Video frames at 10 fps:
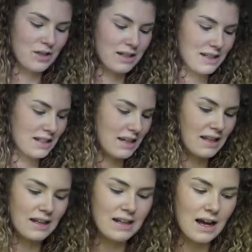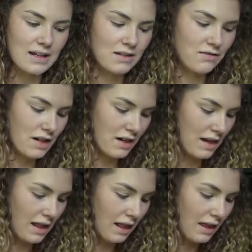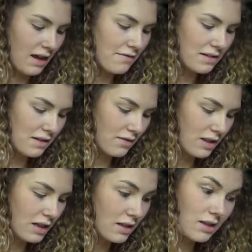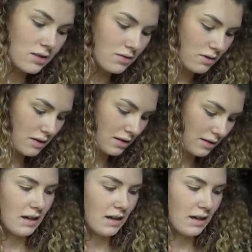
you can see that it's very loved and very used.